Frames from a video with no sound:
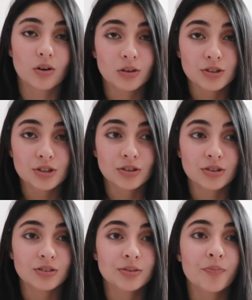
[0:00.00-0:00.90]

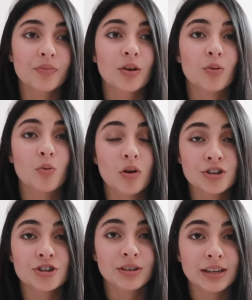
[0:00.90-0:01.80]
also,
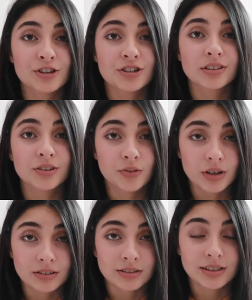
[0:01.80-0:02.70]
watch your lecture in
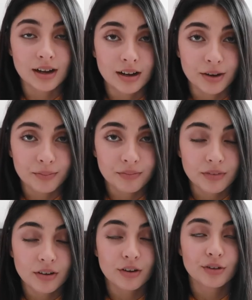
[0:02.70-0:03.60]
real time.
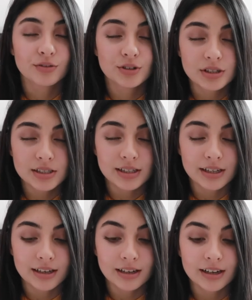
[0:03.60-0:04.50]

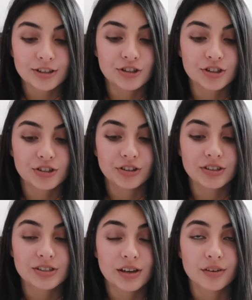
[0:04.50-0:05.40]
Firstly, it's just going
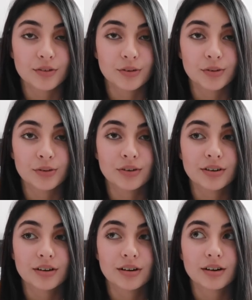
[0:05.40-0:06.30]
to save you
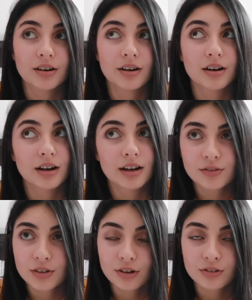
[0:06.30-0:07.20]
a hell
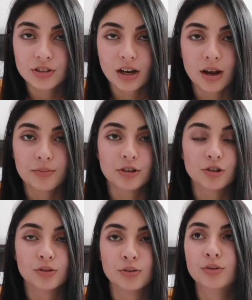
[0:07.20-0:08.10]
of a lot of time
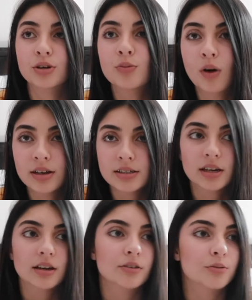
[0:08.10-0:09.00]
than you
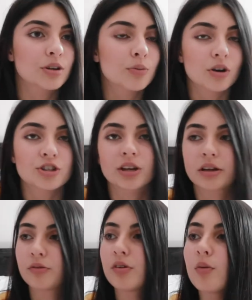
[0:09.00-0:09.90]
rewinding and
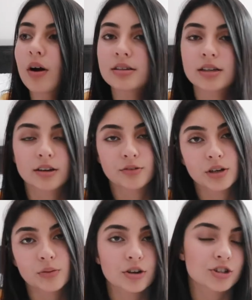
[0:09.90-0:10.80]
rewatching and rewinding and
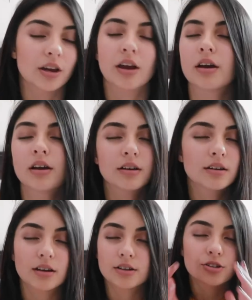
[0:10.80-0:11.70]
rewatching.
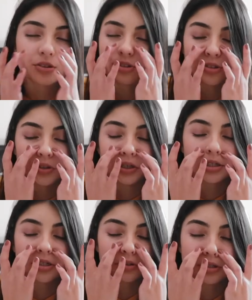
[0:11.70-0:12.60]
Like, don't do that
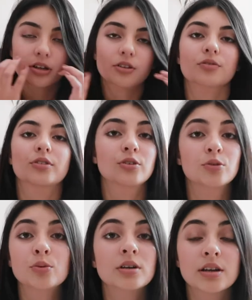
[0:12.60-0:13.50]
to yourself.
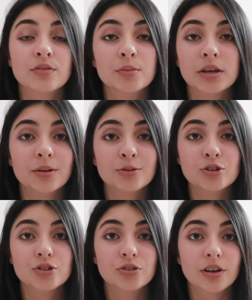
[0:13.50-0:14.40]
You would never be able
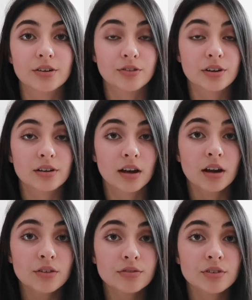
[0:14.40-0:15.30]
to do that in real
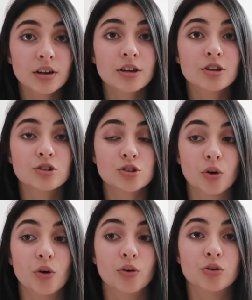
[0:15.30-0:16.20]
life,
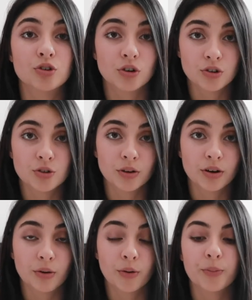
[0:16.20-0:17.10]
so don't do it
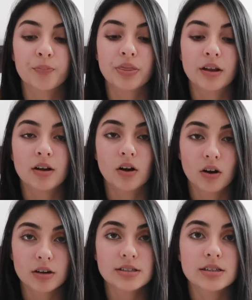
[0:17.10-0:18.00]
at home.
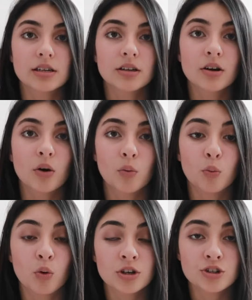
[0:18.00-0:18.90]
Honestly,
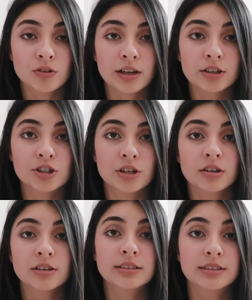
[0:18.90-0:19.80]
watch your
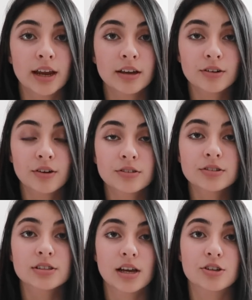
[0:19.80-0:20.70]
lecture, take
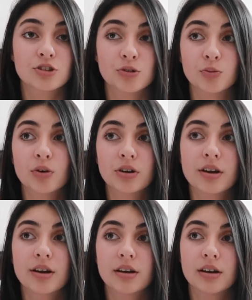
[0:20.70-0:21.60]
notes as you
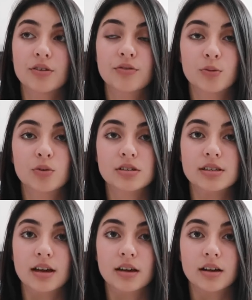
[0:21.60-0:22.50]
would if it was
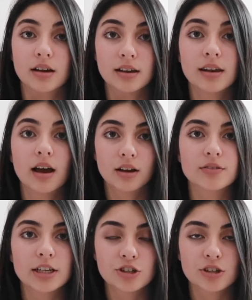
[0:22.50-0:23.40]
like a
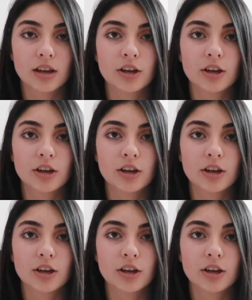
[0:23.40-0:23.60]
live lecture,